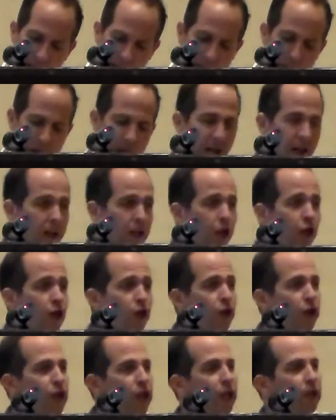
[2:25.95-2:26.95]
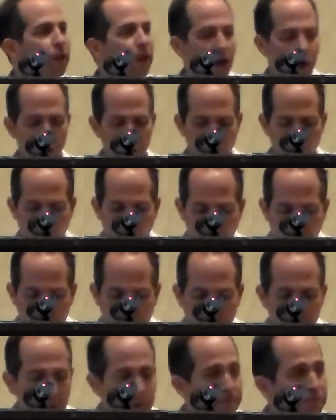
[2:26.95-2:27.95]
It may have occurred in their
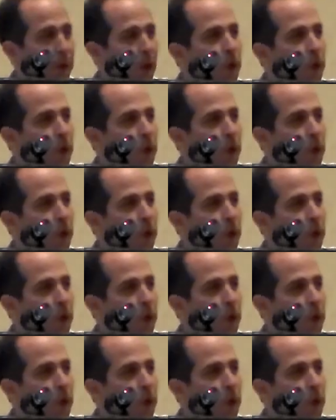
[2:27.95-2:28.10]
notes.